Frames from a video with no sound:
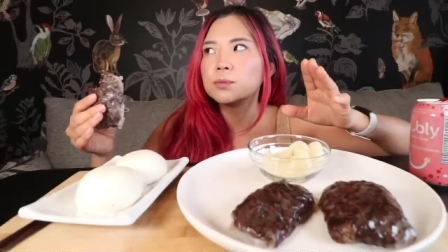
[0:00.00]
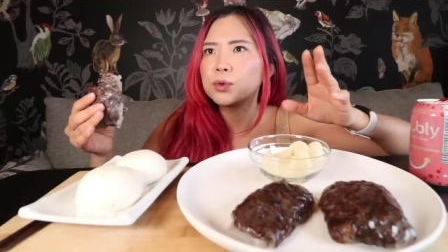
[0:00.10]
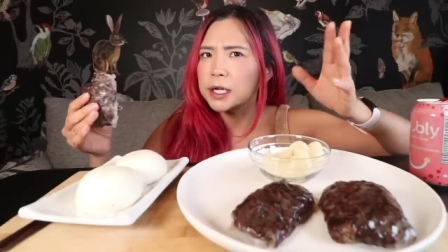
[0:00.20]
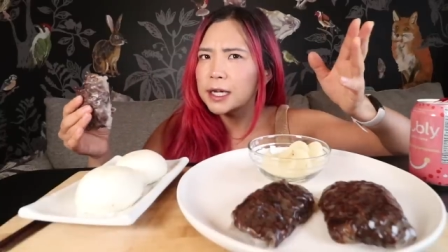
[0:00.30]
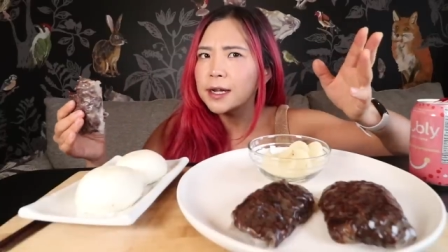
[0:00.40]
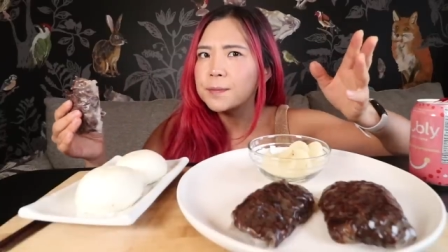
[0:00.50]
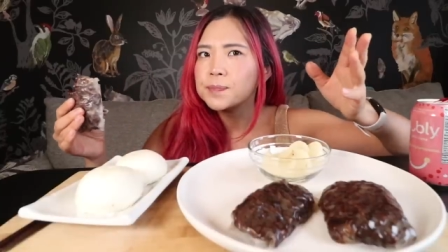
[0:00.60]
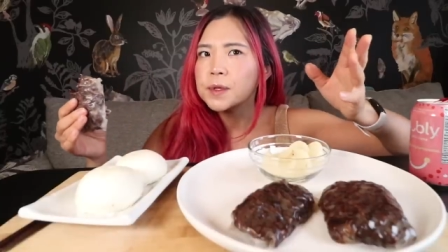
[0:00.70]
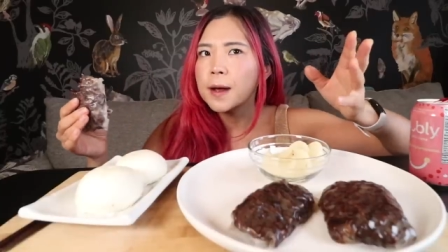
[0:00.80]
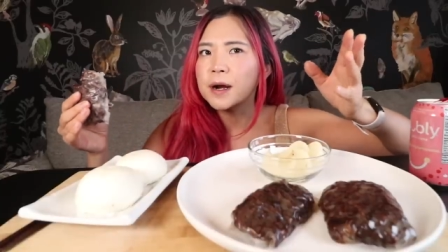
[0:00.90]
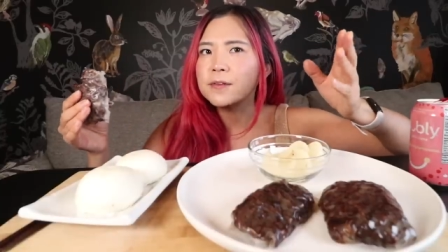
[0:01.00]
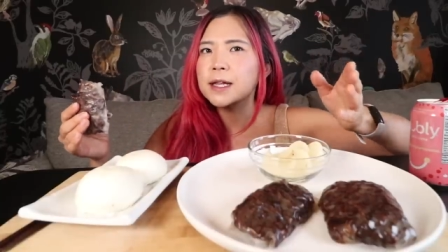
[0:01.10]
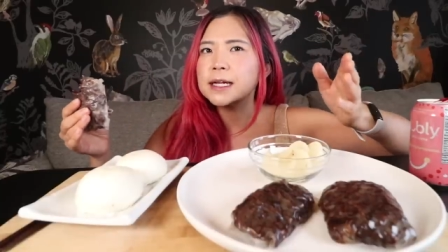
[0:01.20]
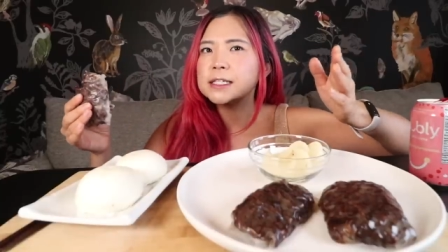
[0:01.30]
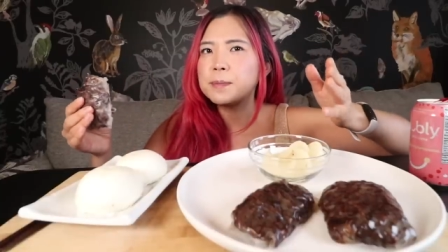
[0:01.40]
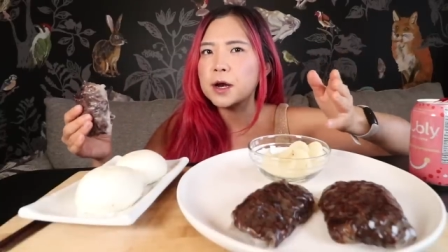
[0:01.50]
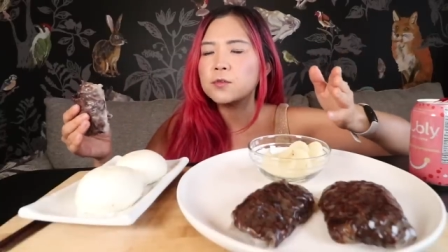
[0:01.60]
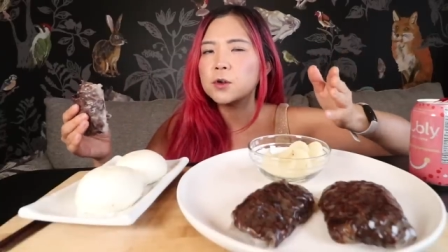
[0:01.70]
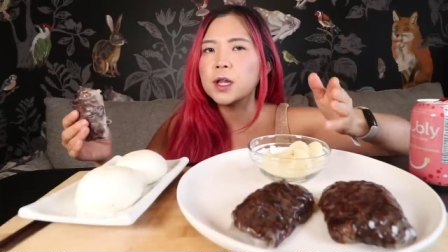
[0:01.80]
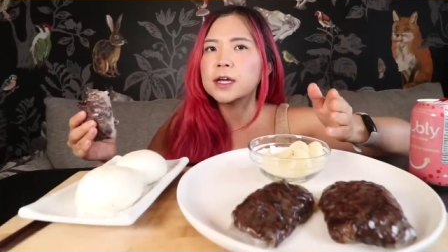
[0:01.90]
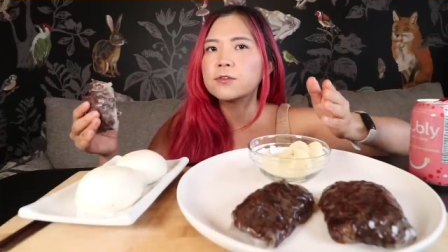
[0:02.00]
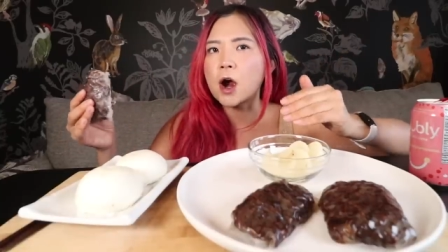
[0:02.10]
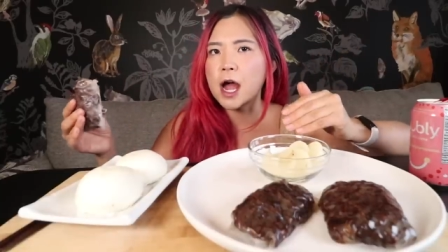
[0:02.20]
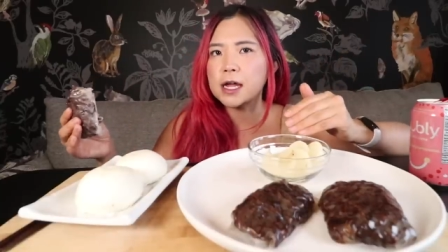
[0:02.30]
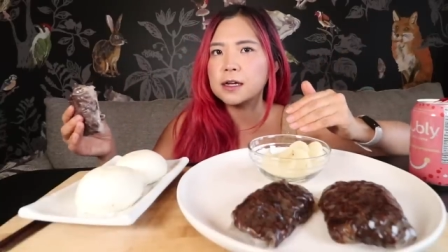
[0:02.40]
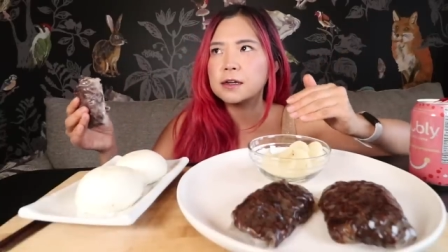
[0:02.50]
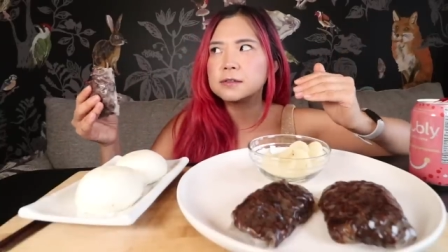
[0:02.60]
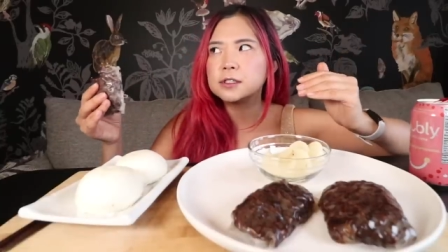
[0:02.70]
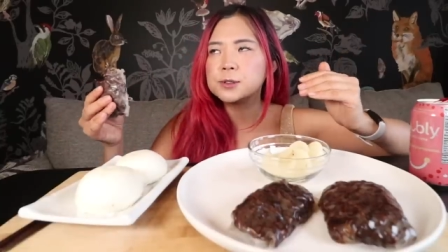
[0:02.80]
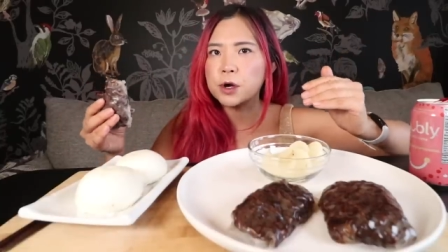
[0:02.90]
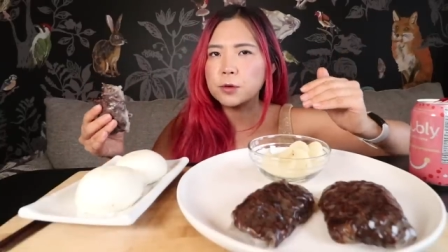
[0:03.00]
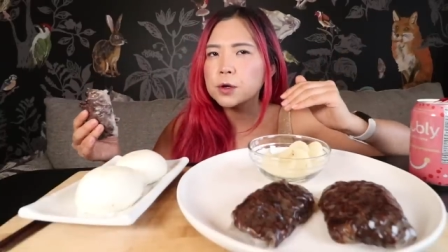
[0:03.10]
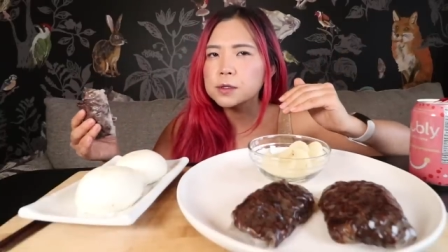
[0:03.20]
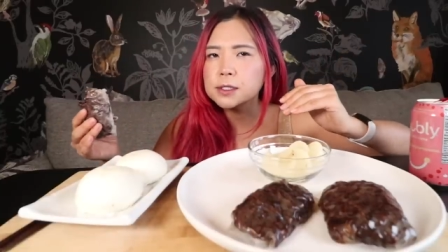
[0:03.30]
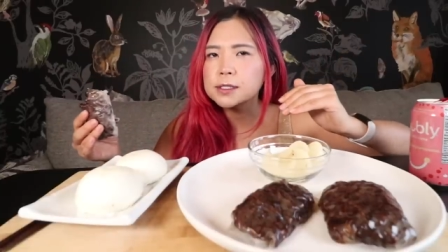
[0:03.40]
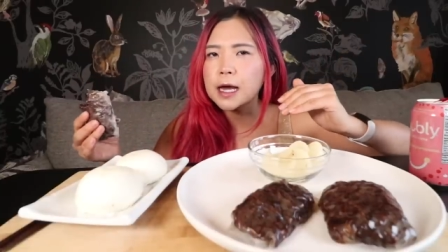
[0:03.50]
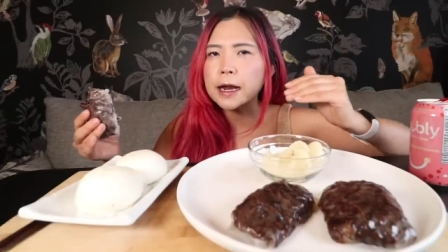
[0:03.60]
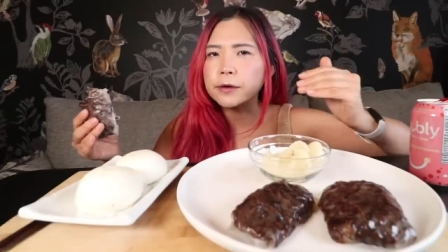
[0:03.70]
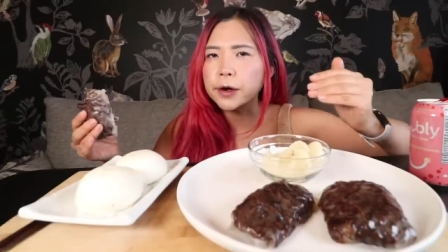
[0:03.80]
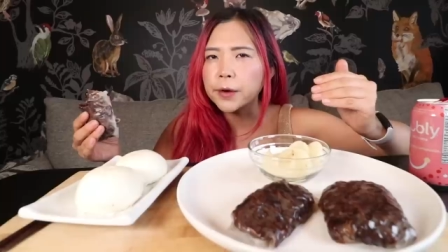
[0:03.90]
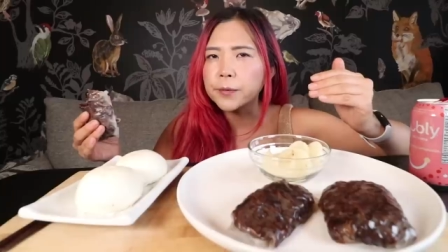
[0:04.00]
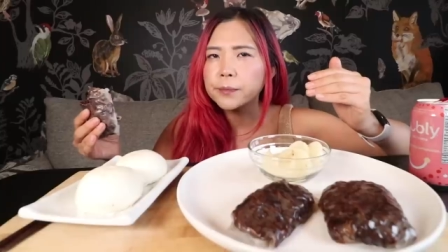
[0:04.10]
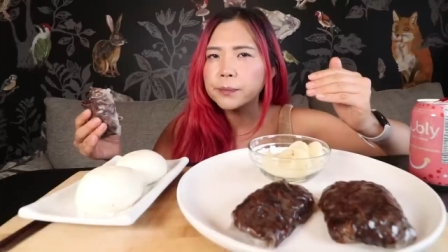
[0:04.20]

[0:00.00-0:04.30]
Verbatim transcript: pretty, but I feel like it's better for like frying spring rolls. I don't know.